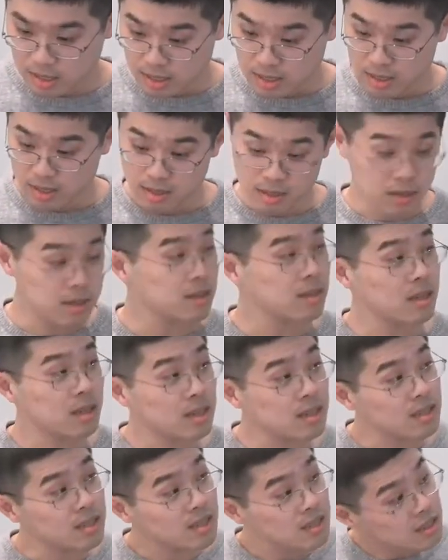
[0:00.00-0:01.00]
There's
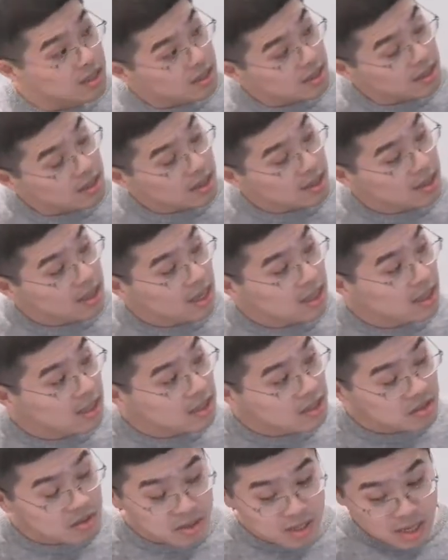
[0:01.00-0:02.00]
a another
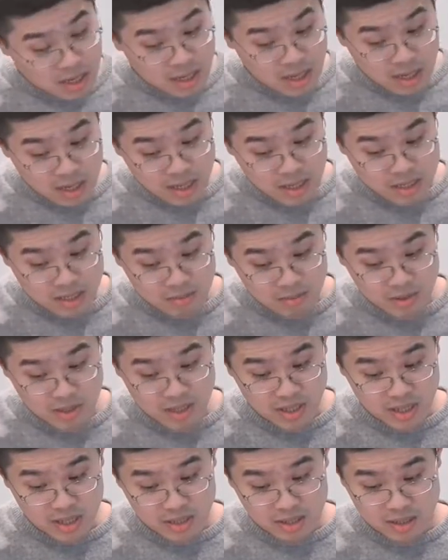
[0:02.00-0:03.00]
uh,
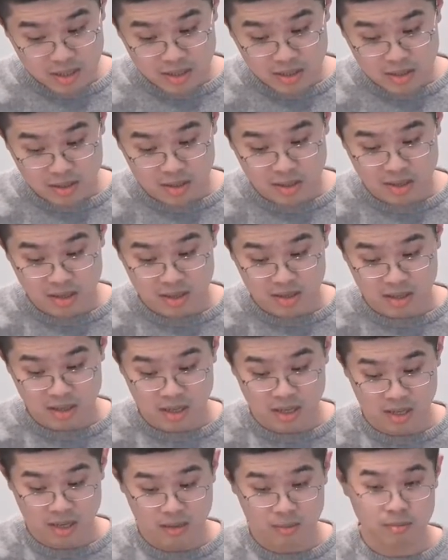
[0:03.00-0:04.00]
interpretation, so there's
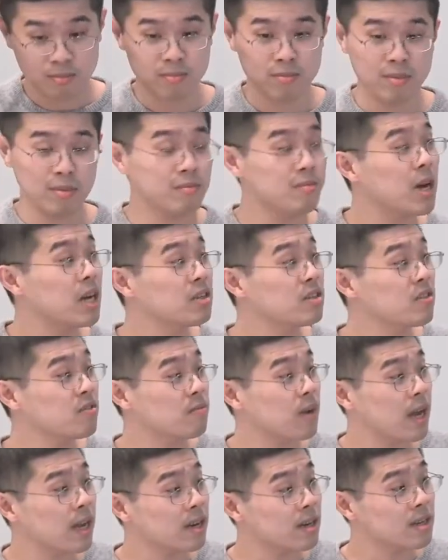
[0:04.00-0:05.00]
a bunch of
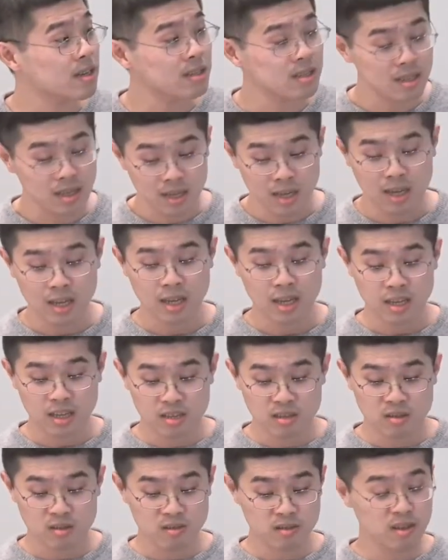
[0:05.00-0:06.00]
buyers.
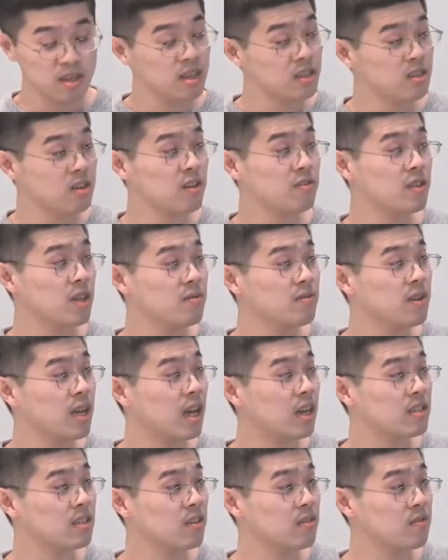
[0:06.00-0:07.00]
Each, each of them
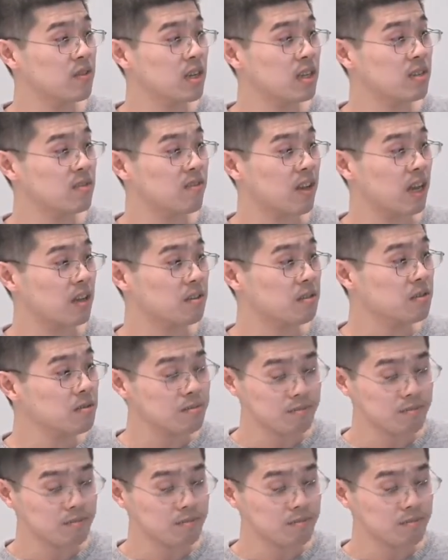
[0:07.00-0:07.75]
has a fixed value.